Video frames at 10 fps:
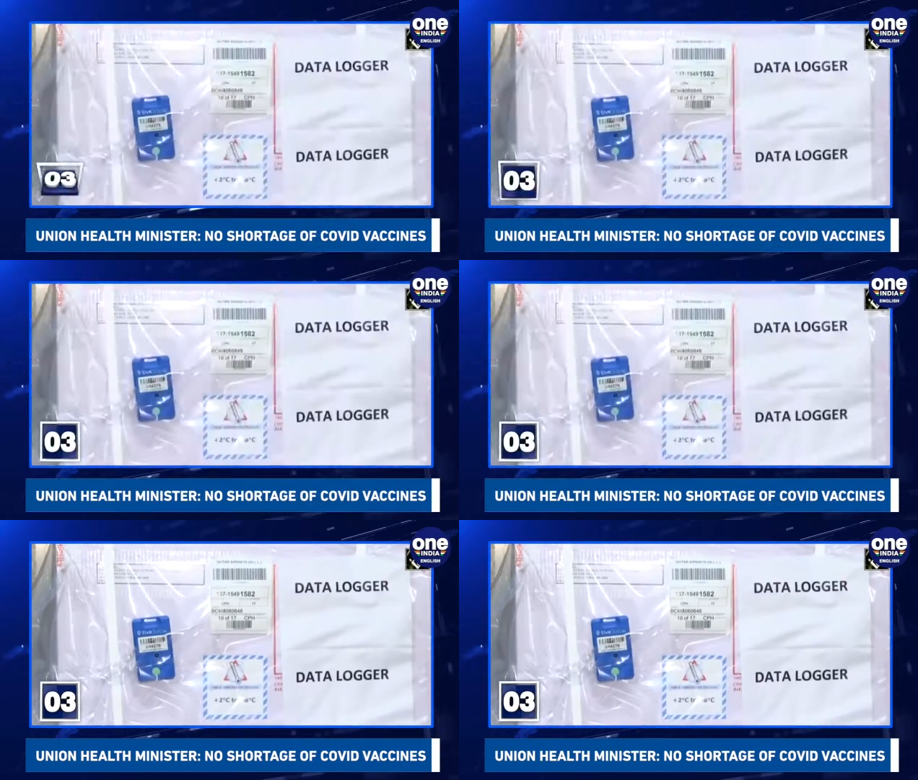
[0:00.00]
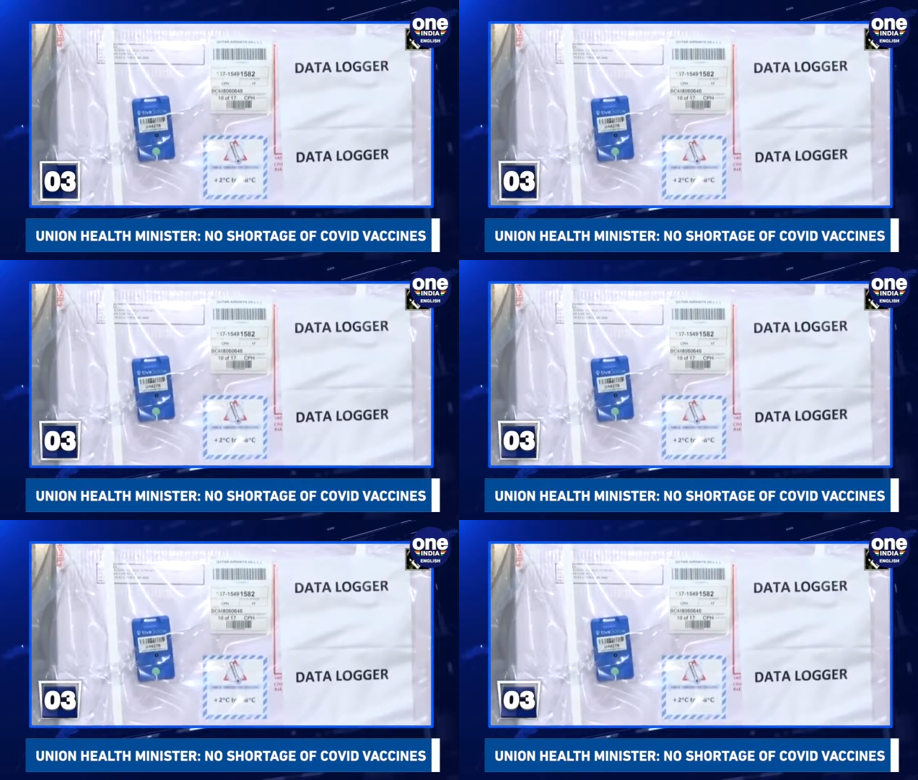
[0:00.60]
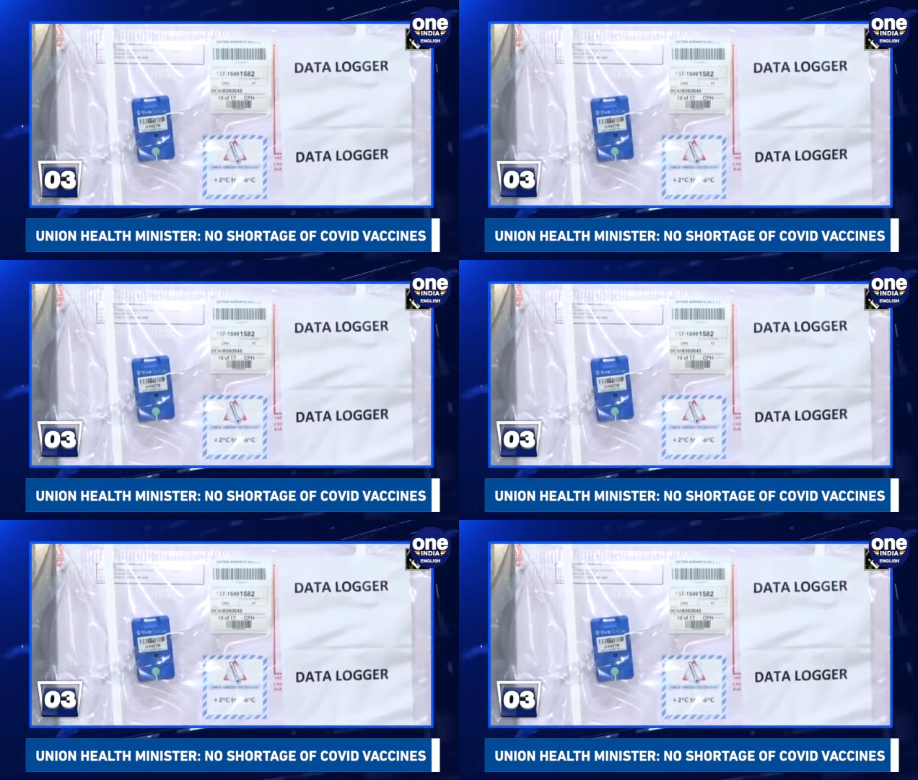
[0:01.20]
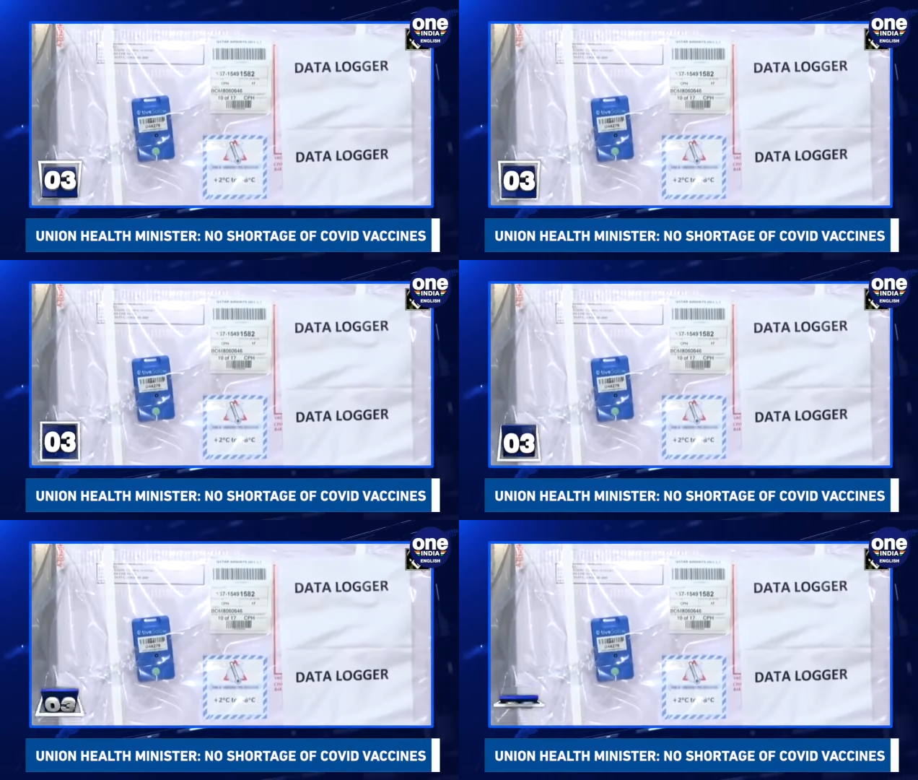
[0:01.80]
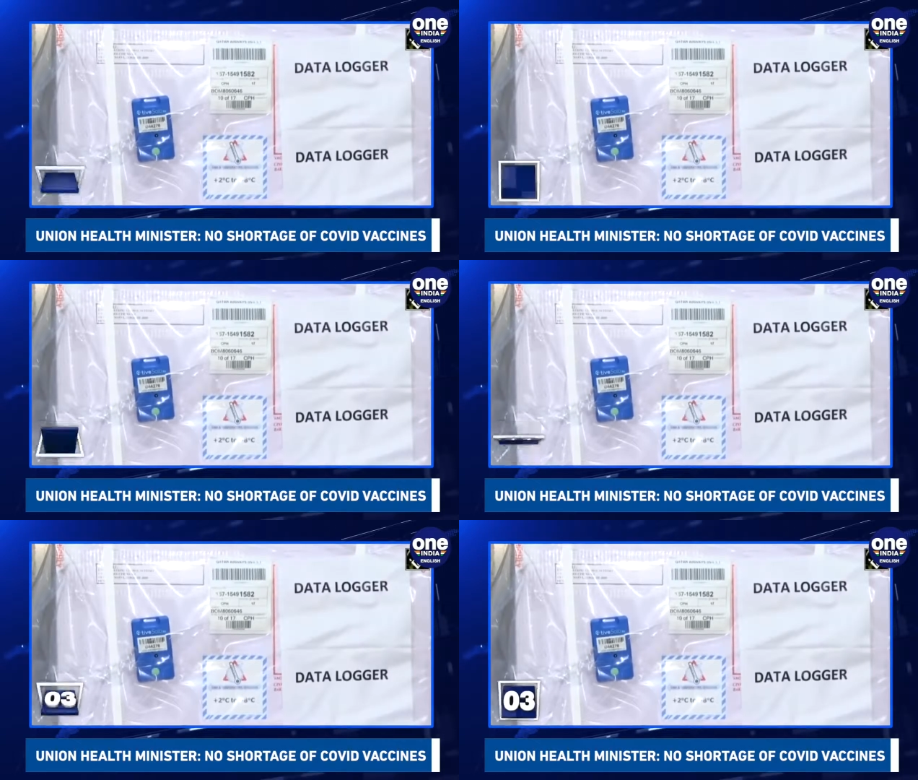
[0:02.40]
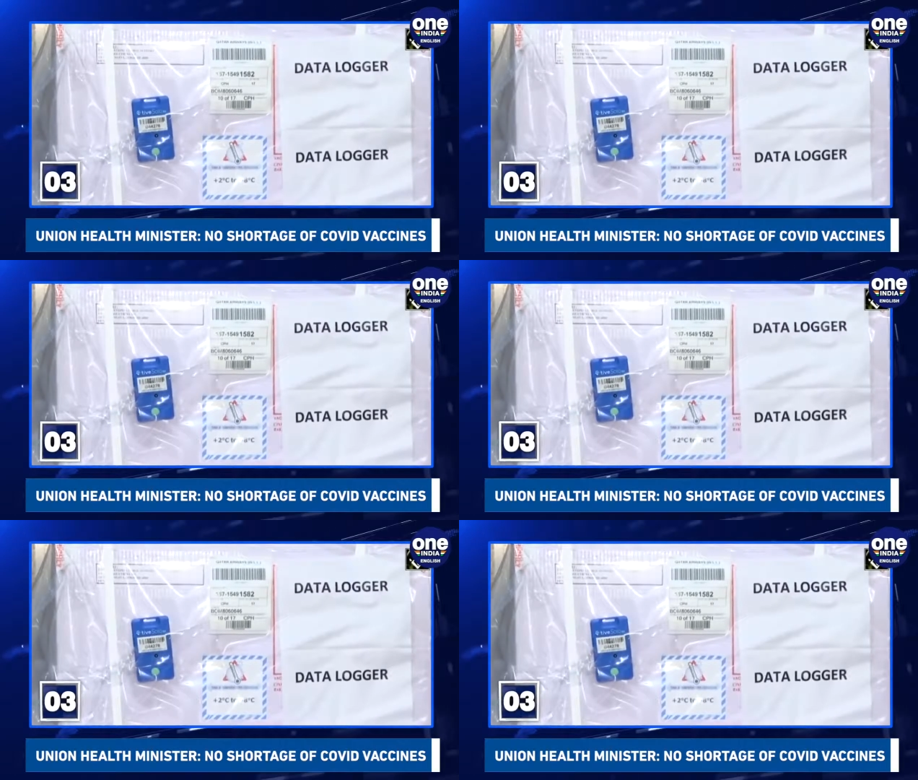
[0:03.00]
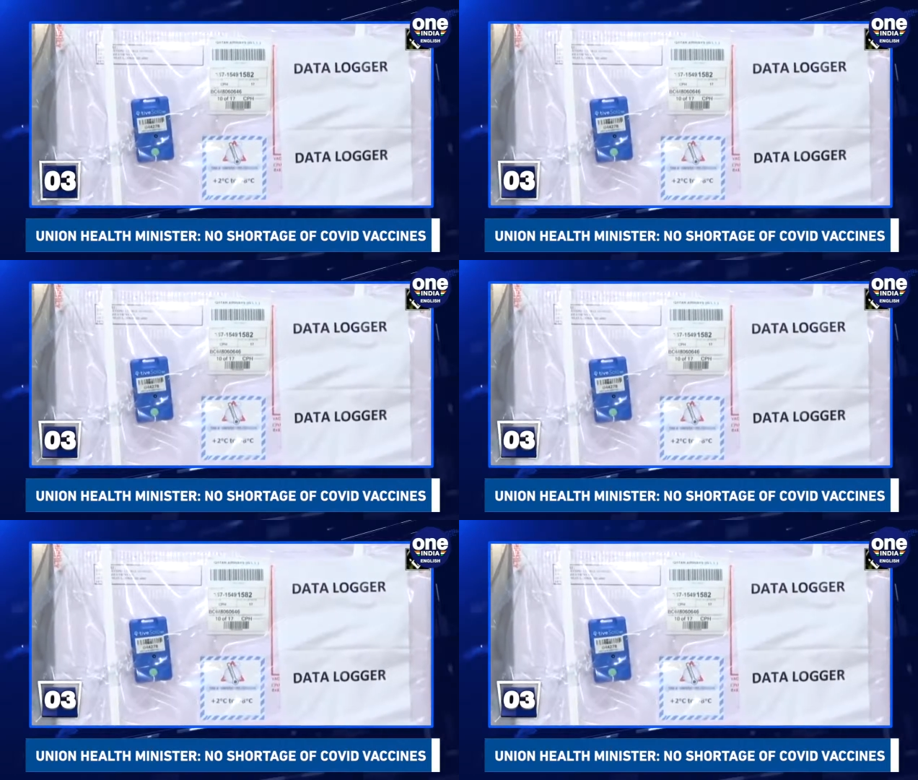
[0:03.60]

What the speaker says: (no speaker visible)